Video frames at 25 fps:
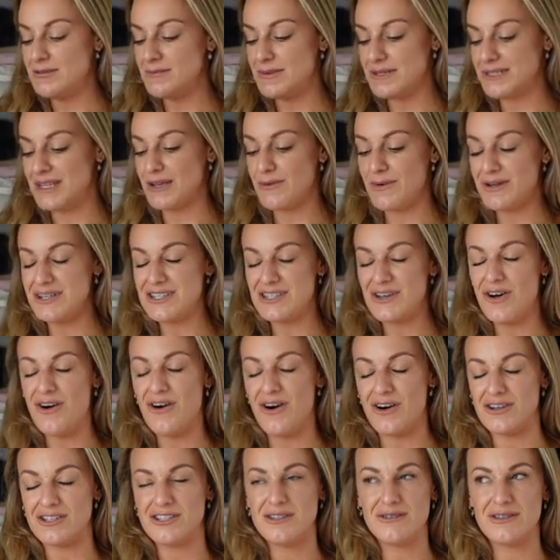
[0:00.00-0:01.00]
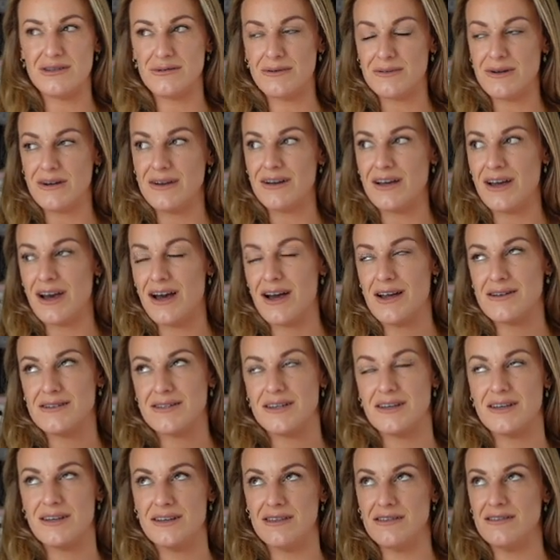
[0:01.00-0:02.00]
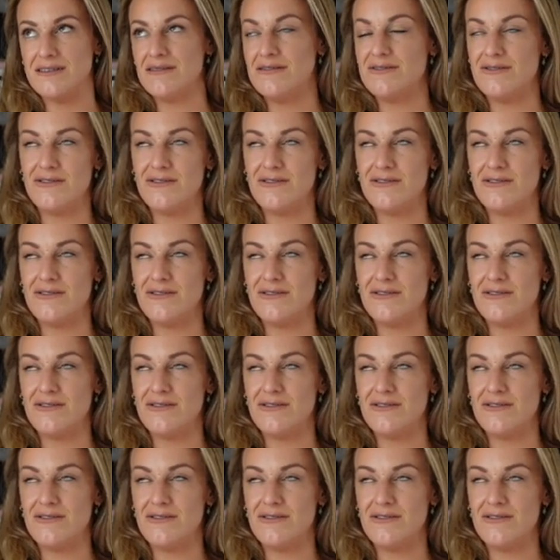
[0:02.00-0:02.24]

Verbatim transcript: but it's like when it's hot, do you want to be wearing a cardigan?